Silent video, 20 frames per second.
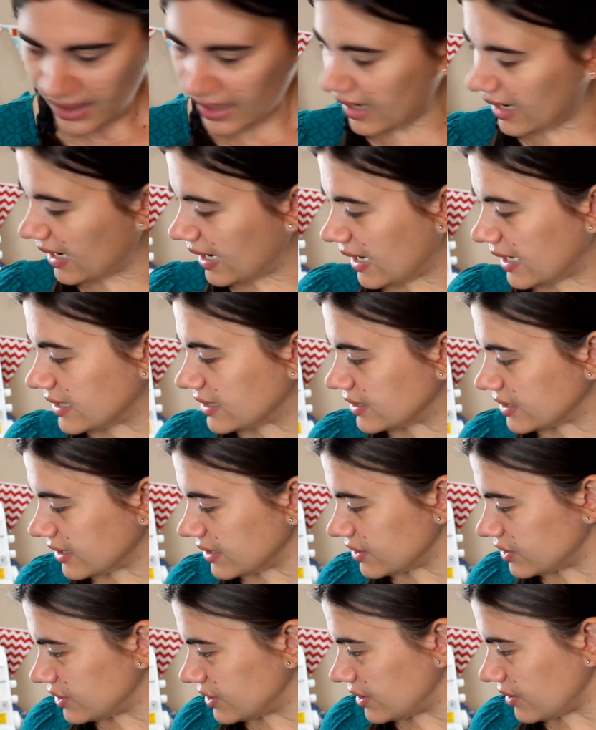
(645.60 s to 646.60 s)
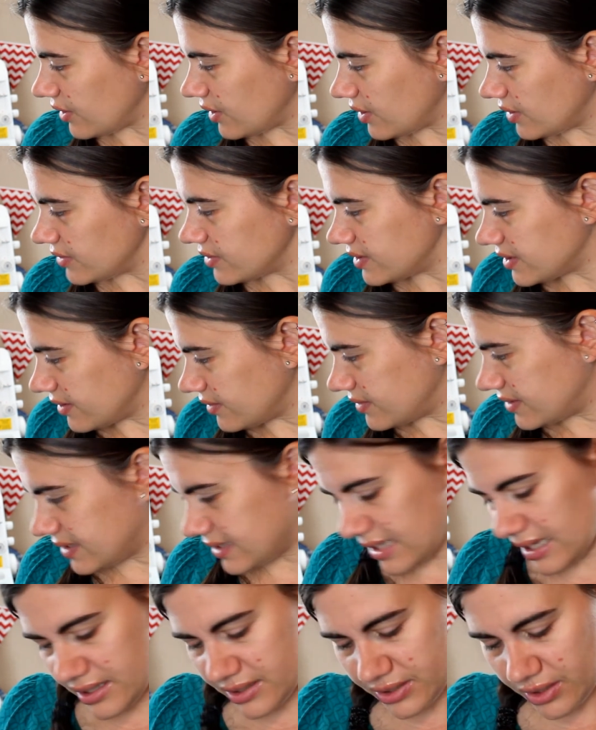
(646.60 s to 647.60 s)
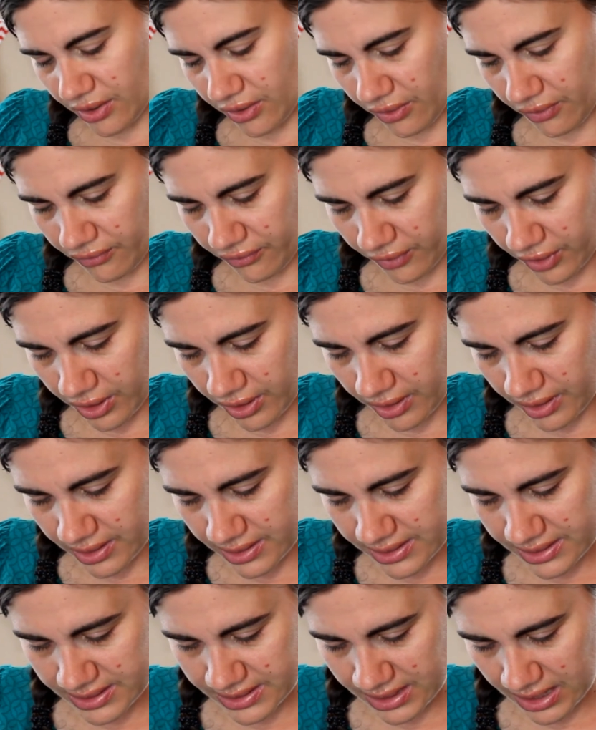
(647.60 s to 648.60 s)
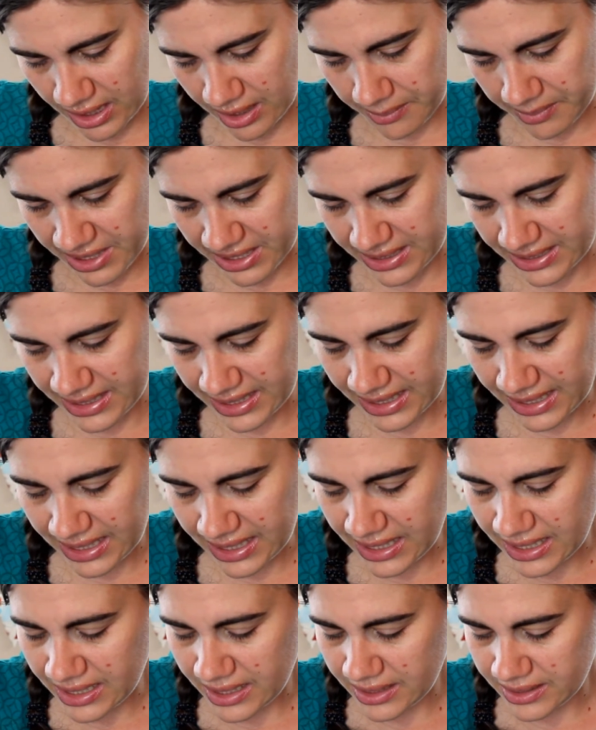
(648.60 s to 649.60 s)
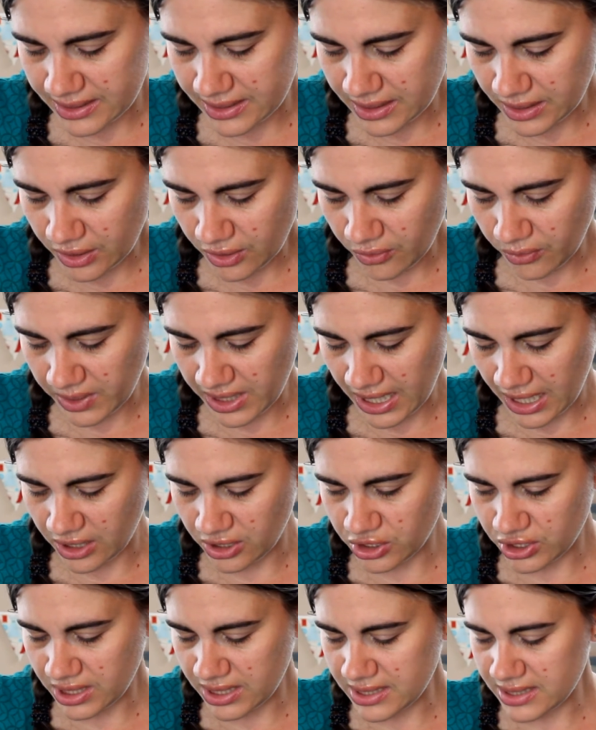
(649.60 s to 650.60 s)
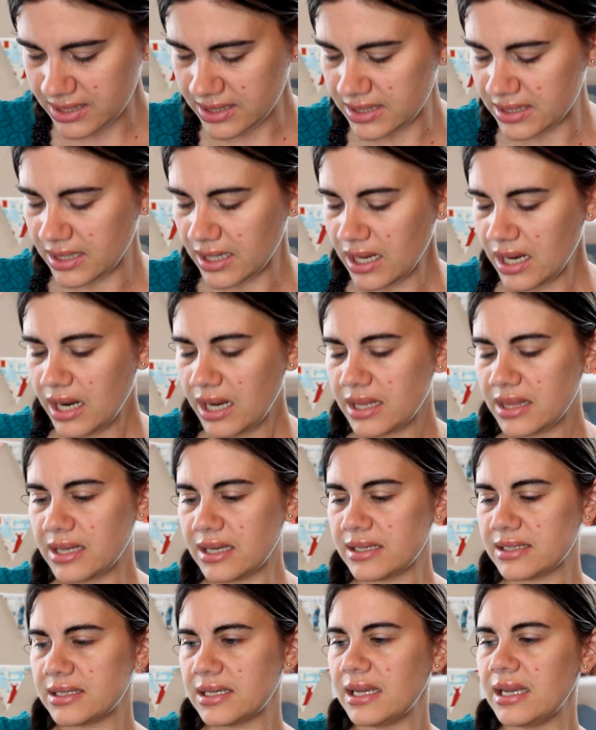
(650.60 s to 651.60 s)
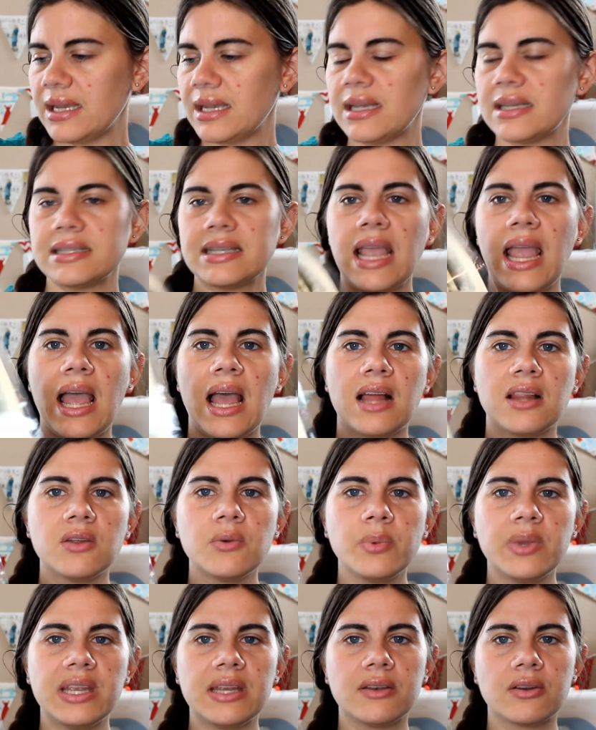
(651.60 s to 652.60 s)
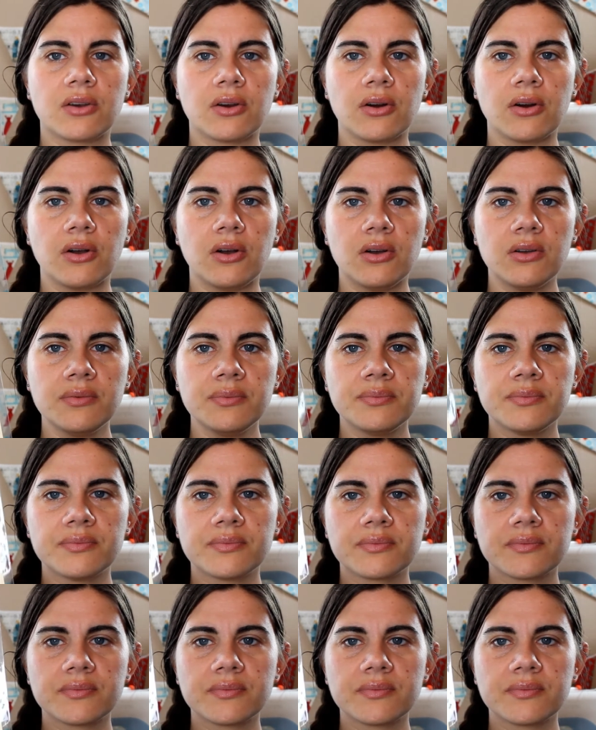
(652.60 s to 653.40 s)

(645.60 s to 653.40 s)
And she also sent over some Nikki's creations. This is Halloween Girl,